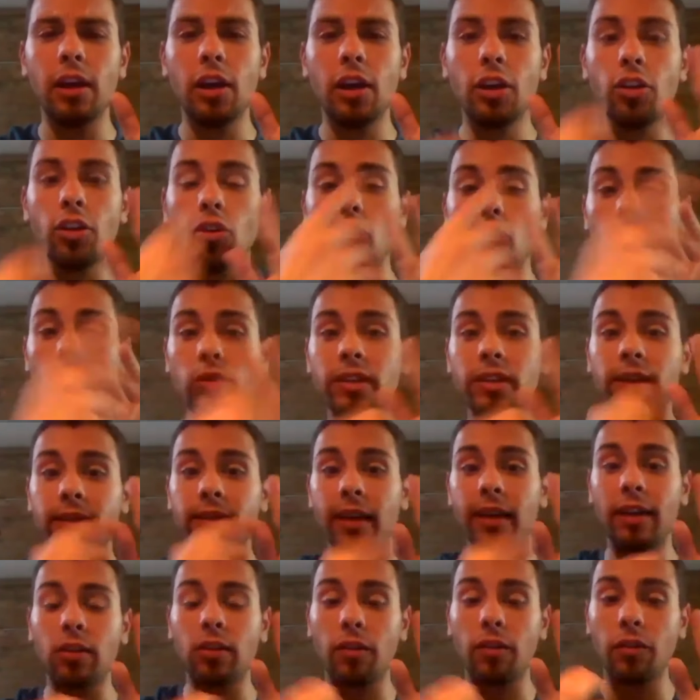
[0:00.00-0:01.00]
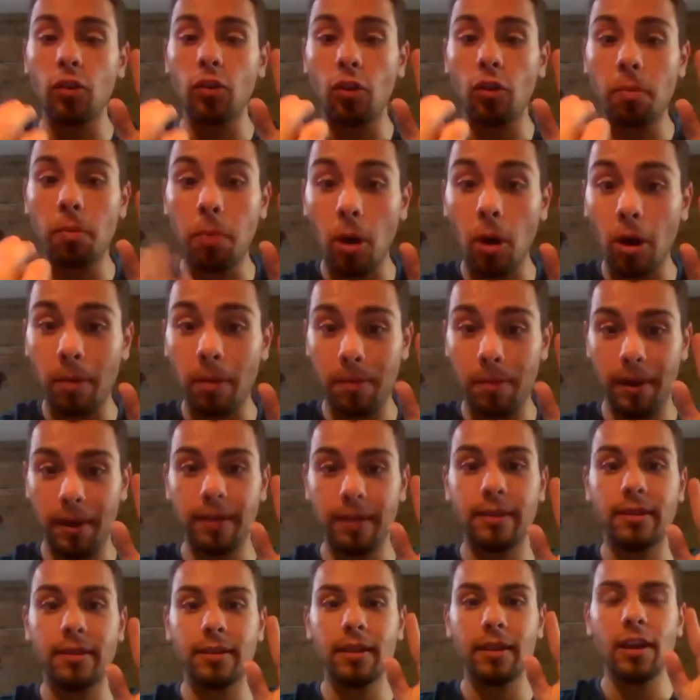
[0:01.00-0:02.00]
You're losing sight of your
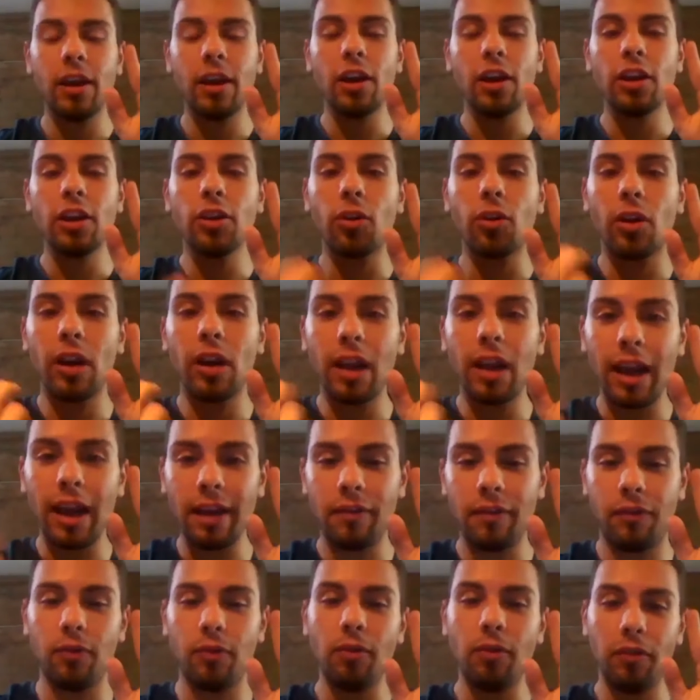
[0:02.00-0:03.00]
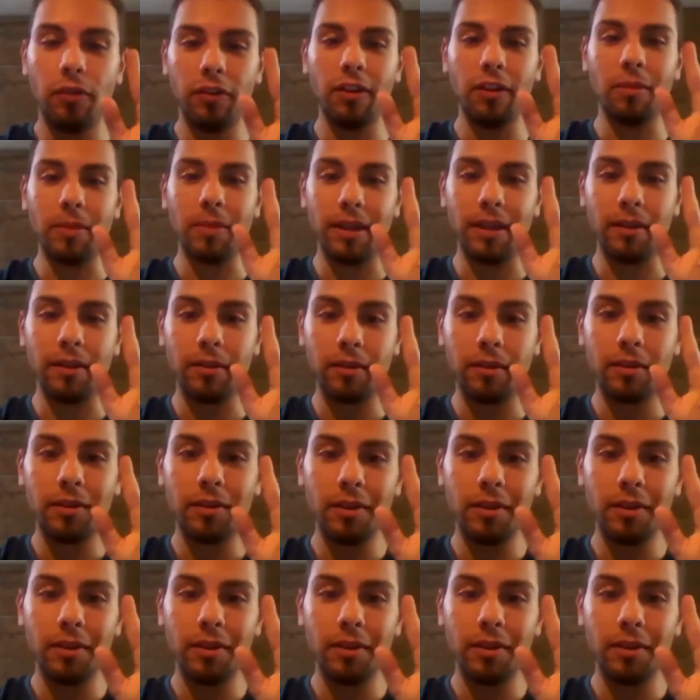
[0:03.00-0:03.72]
purpose, your life fulfillment.